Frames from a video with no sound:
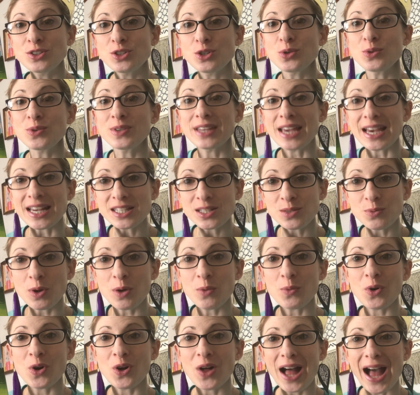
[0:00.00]
to guess what
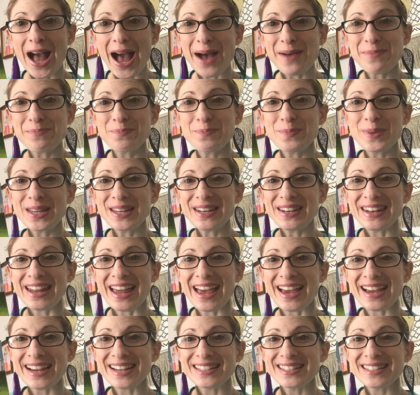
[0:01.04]
will happen
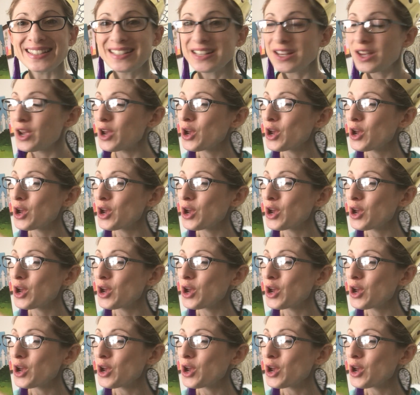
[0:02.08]
next.